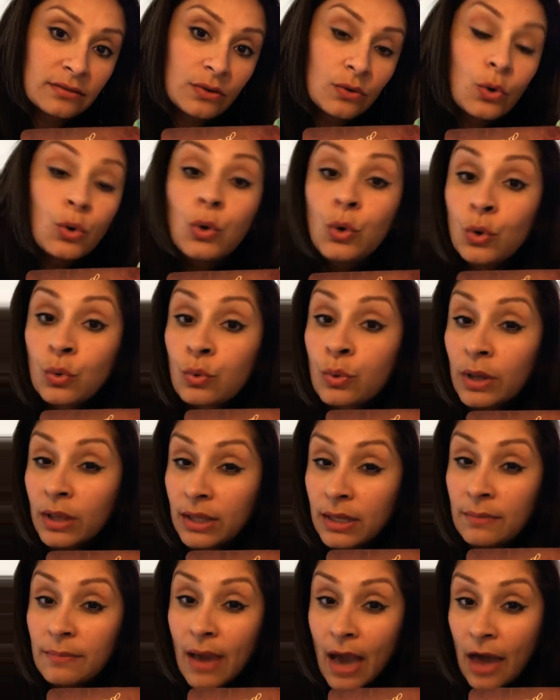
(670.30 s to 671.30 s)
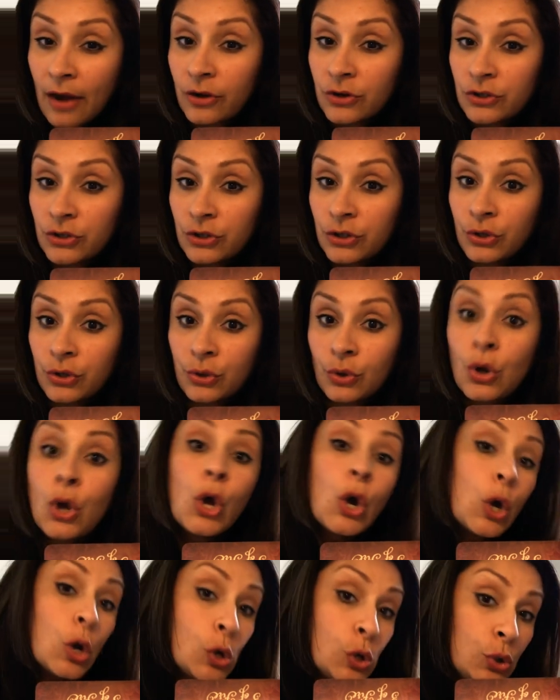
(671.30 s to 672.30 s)
Who really matter to you?
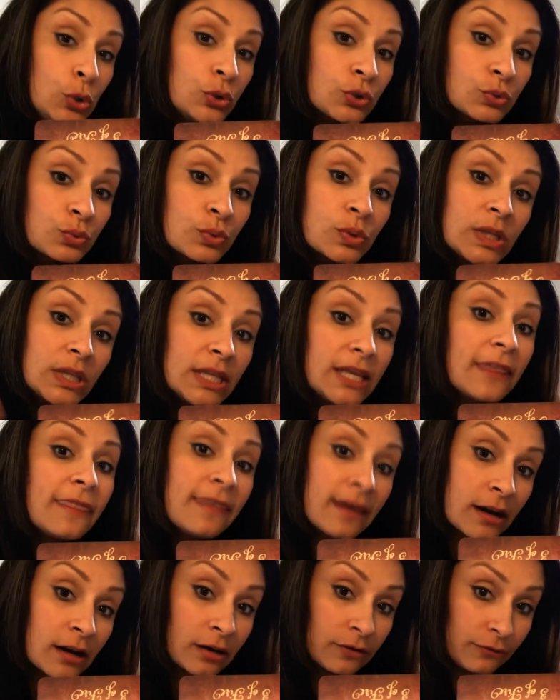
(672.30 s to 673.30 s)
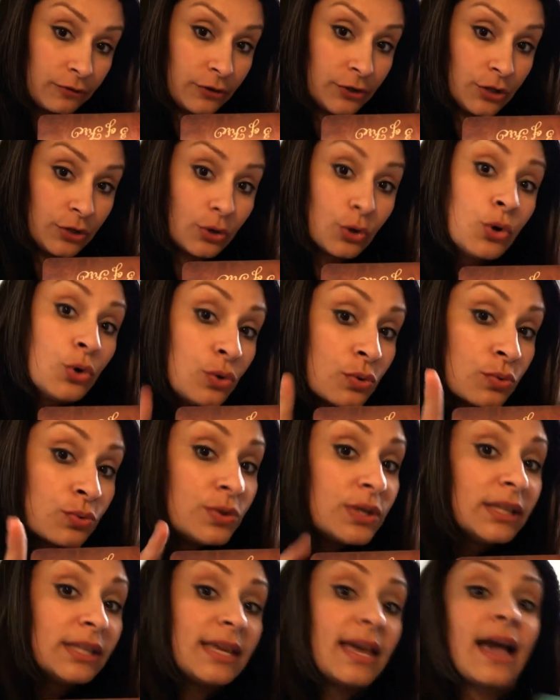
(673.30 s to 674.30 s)
Who's really there for you? Who
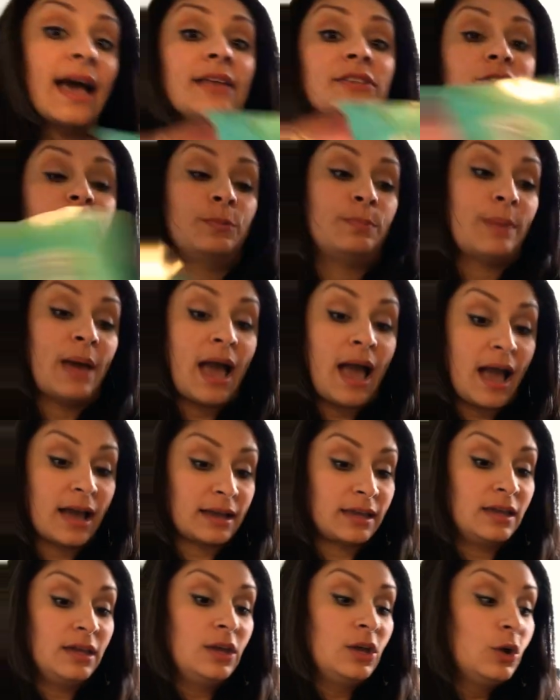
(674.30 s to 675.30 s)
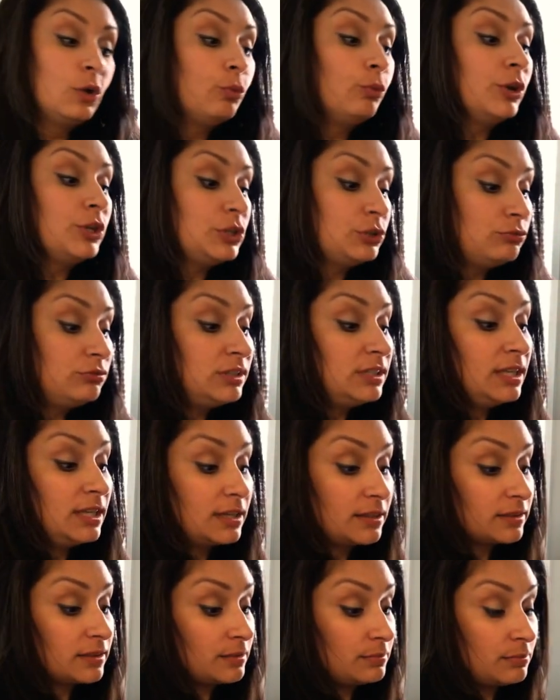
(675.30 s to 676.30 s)
really has your back when you need
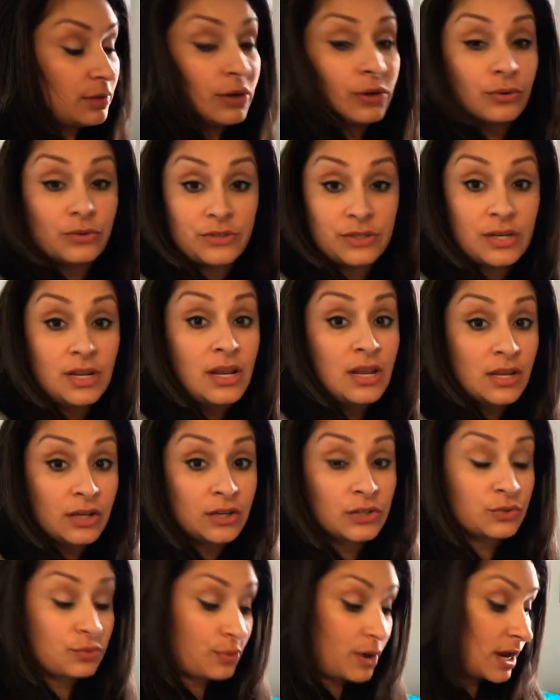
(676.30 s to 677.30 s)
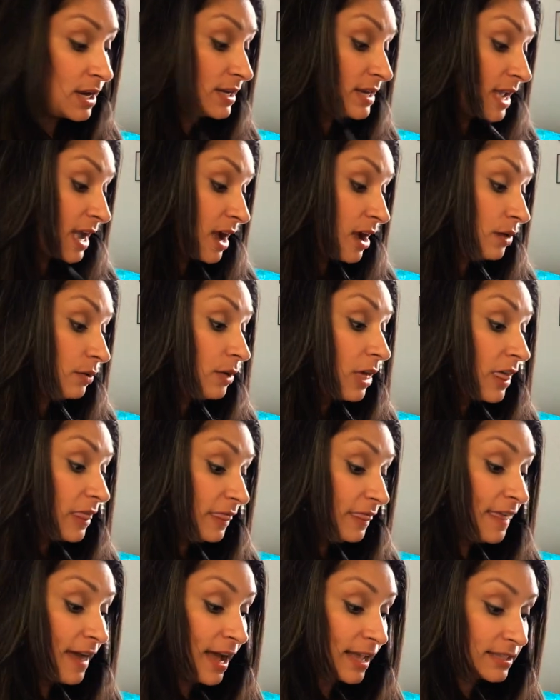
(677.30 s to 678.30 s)
it the most? Because right now,
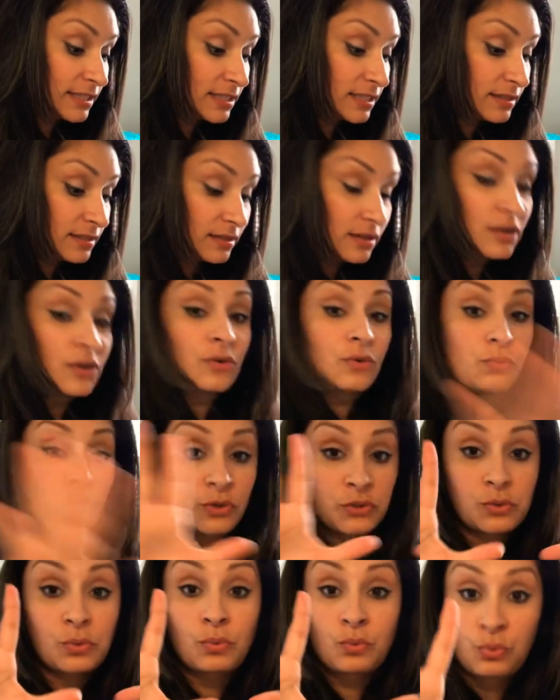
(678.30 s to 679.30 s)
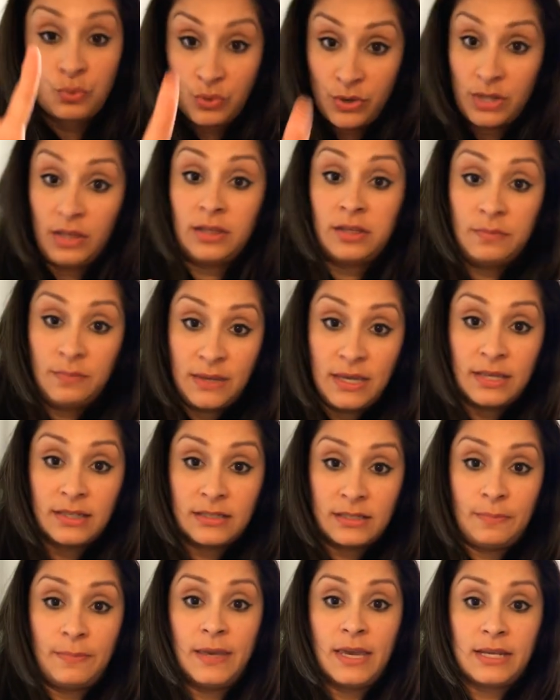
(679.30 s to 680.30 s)
that's what's really being
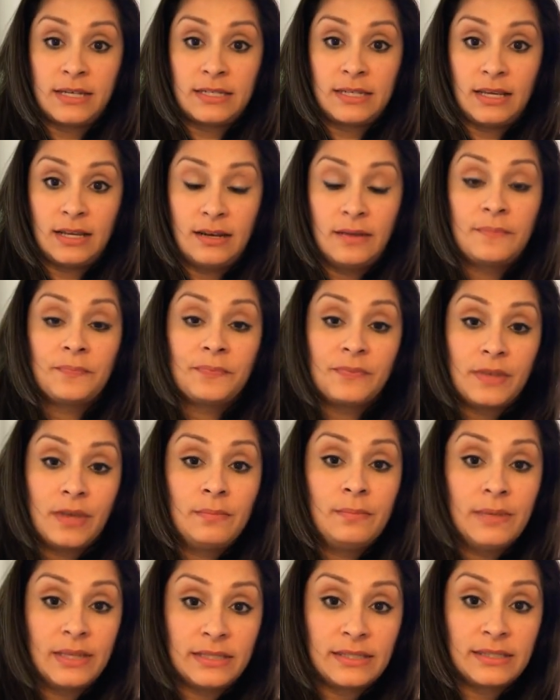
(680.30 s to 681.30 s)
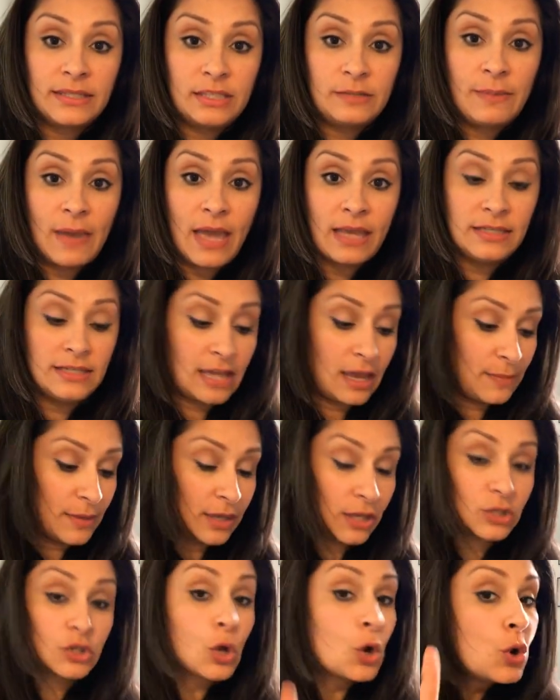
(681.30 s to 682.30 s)
depicted amidst this
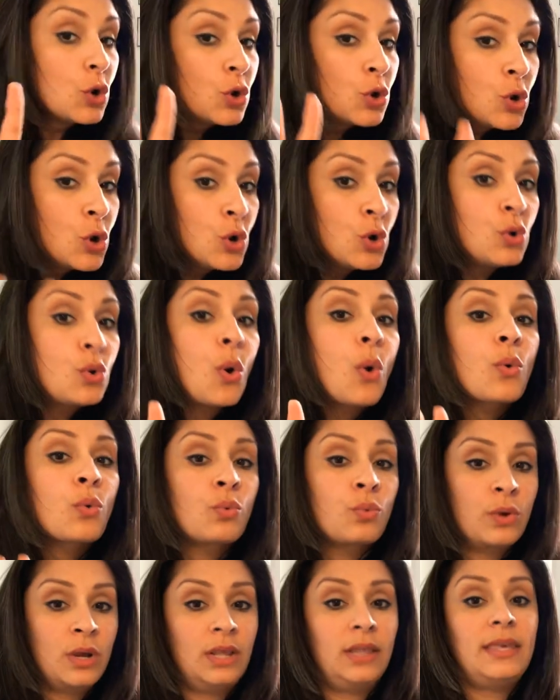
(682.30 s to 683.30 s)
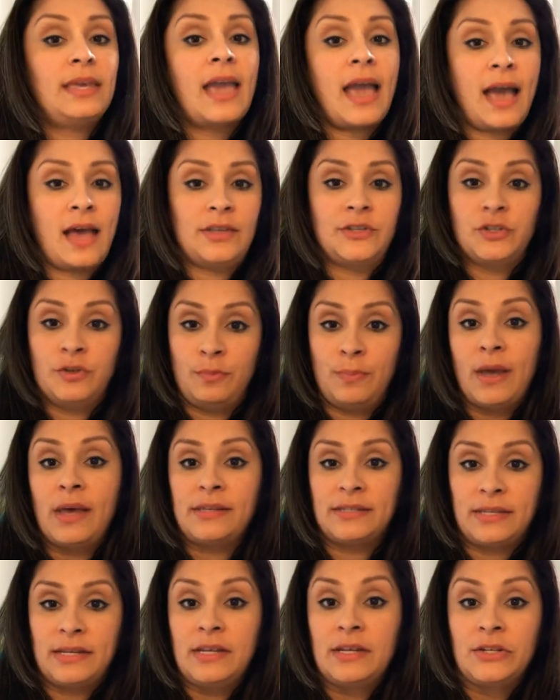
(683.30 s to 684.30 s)
pandemic, is who really has your
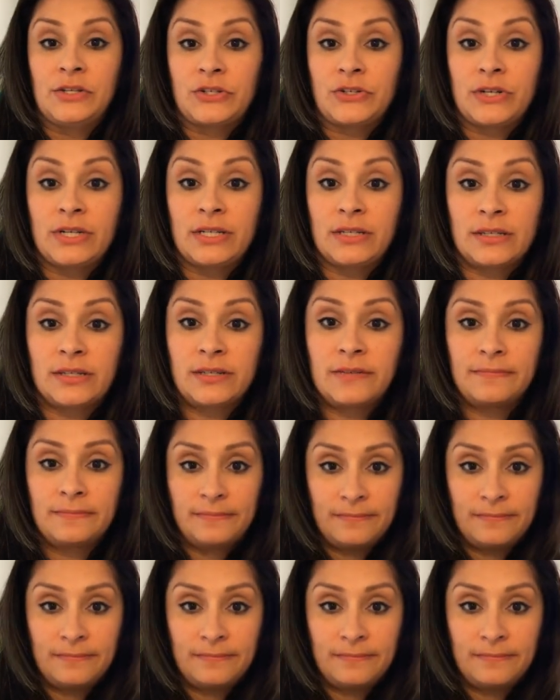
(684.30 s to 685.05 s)
best interest,